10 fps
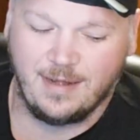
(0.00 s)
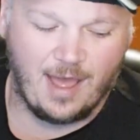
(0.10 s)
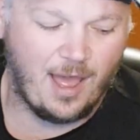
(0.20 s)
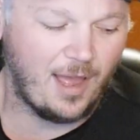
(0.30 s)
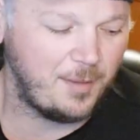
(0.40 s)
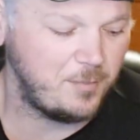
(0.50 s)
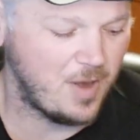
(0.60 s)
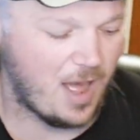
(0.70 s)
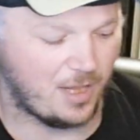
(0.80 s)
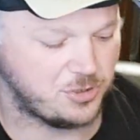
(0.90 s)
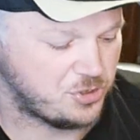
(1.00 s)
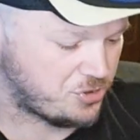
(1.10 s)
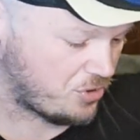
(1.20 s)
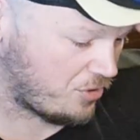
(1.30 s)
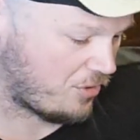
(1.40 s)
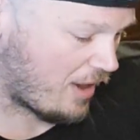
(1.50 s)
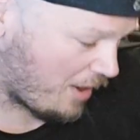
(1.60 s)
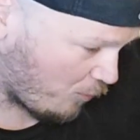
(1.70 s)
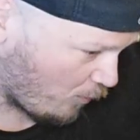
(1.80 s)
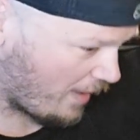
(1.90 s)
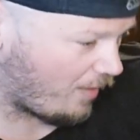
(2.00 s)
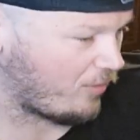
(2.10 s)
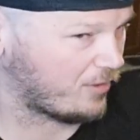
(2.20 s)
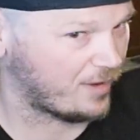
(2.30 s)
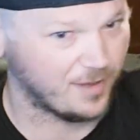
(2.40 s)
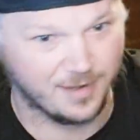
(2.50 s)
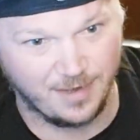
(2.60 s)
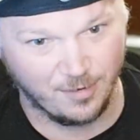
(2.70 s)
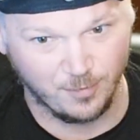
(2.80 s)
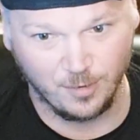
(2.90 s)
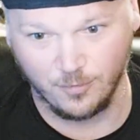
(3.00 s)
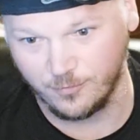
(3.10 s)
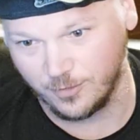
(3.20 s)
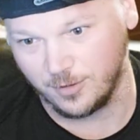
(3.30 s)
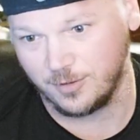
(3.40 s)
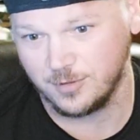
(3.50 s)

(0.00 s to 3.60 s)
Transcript: I'm not sure how well they're gonna carry over.